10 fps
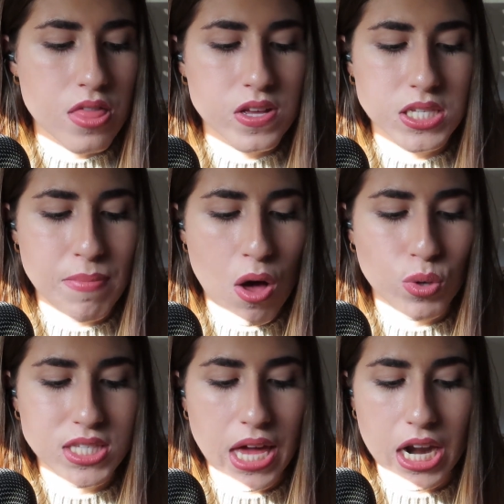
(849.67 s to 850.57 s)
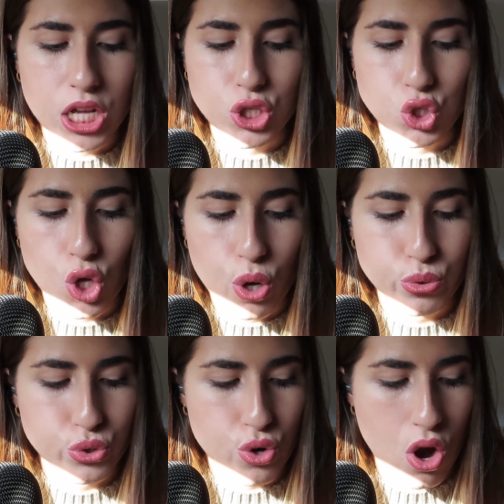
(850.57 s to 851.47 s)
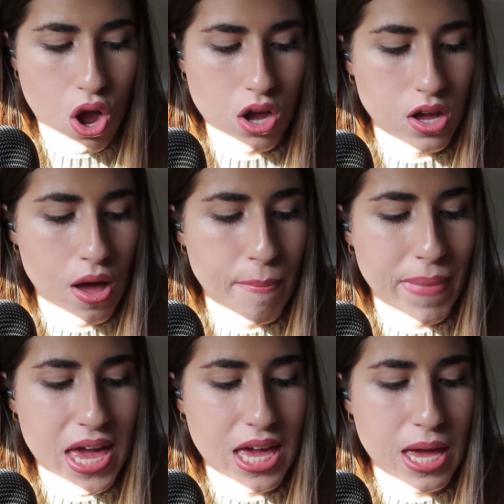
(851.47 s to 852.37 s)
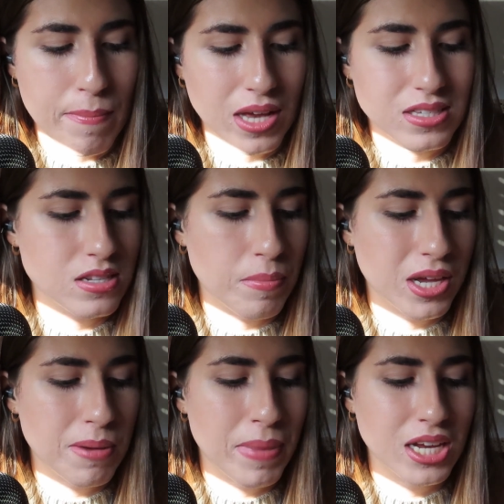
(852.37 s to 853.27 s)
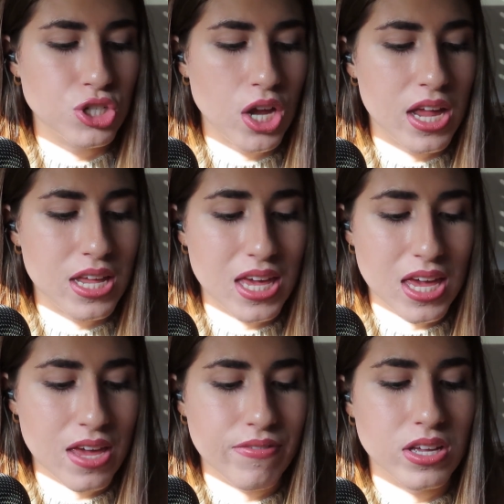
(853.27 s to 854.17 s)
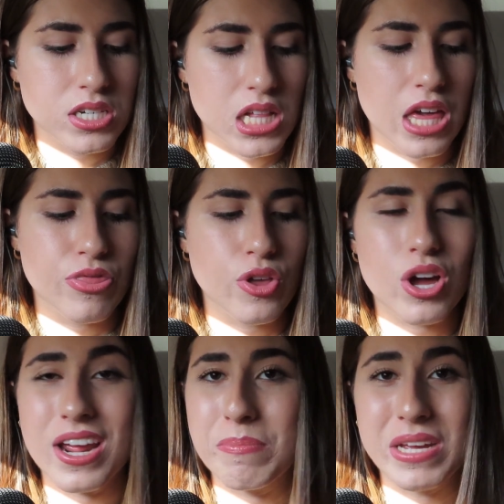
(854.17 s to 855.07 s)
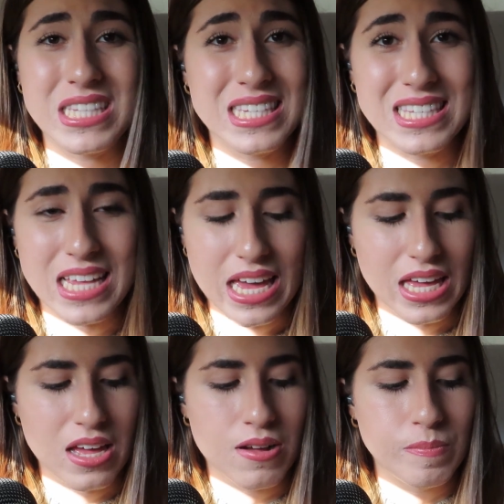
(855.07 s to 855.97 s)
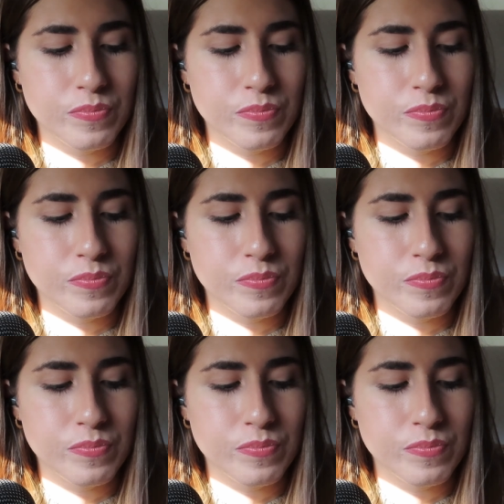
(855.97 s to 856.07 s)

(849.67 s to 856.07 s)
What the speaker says: The smell was getting so strong, making my stomach pitch and heat until I thought I'd be sick.